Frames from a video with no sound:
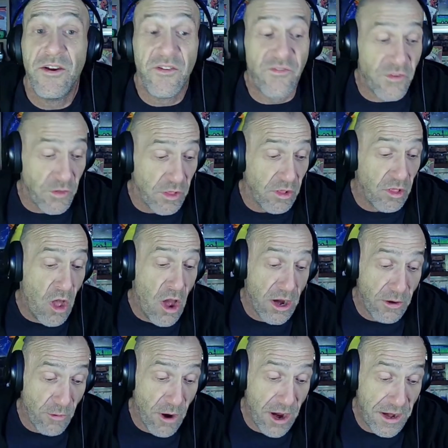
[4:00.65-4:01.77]
for the long
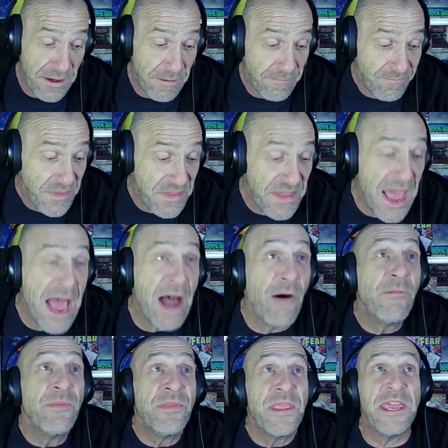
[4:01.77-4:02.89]
run. Now,
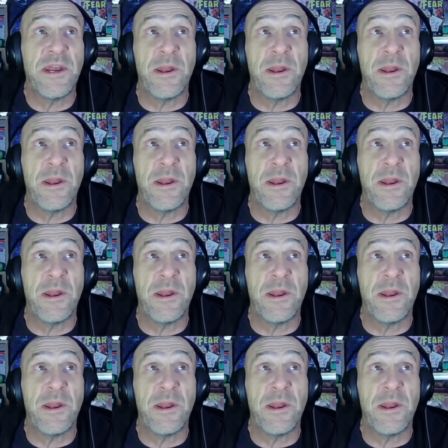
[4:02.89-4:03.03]
it